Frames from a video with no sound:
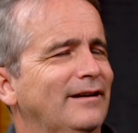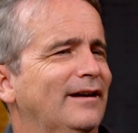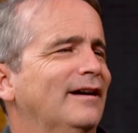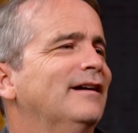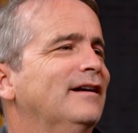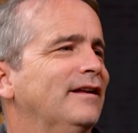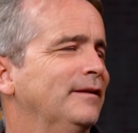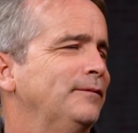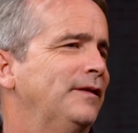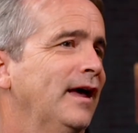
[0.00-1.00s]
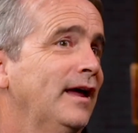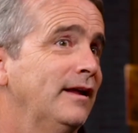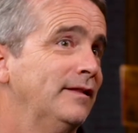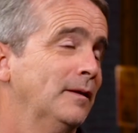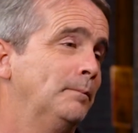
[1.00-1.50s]
Yeah, and that
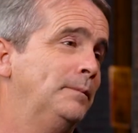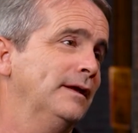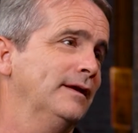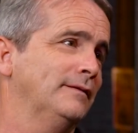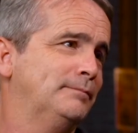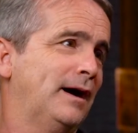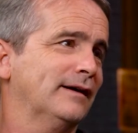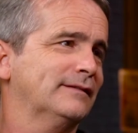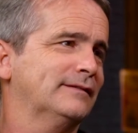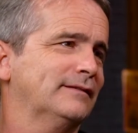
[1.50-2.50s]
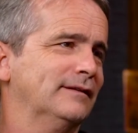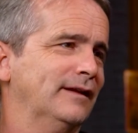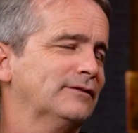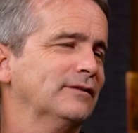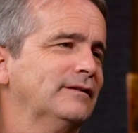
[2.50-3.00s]
and the big box
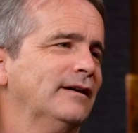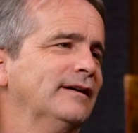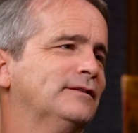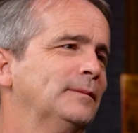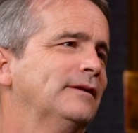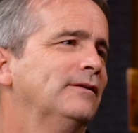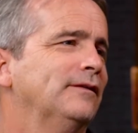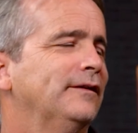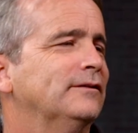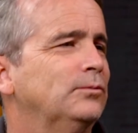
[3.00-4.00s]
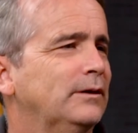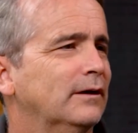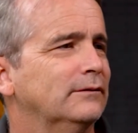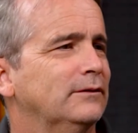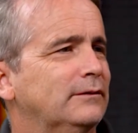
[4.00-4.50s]
electric signs are about the only things we
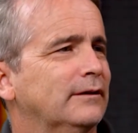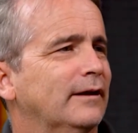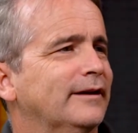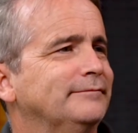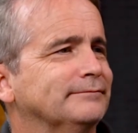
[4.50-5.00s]
don't do today.